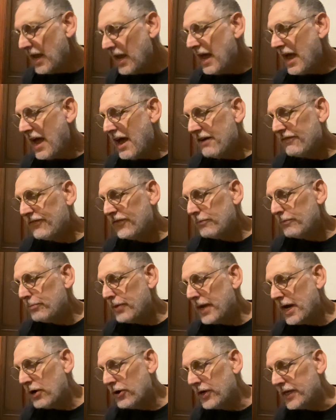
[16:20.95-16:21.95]
half
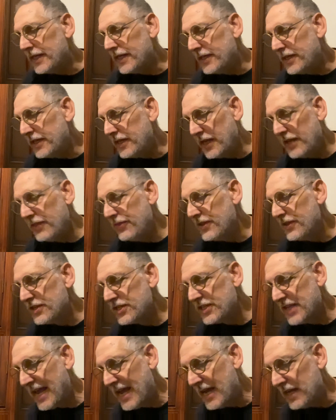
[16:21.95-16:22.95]
buried in the
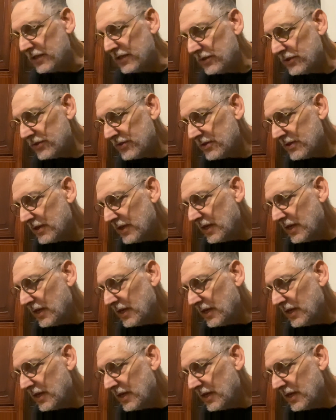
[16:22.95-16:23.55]
sands,